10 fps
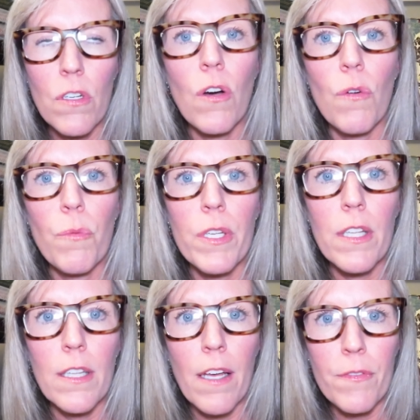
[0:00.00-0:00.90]
No, we
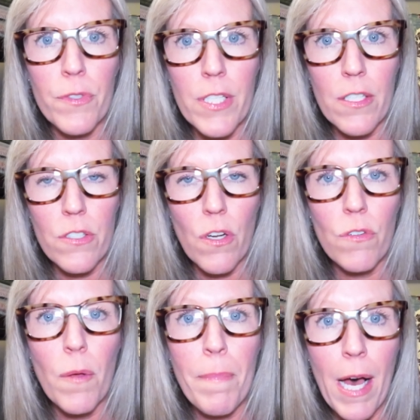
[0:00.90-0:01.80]
left Rosetta
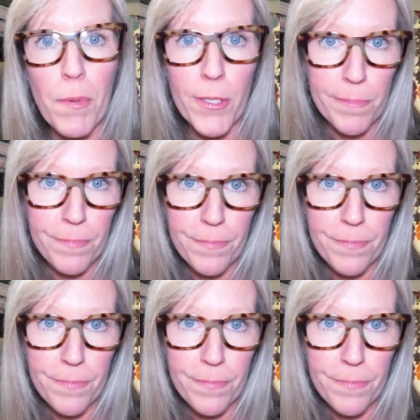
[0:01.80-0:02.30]
Stone, Babbel.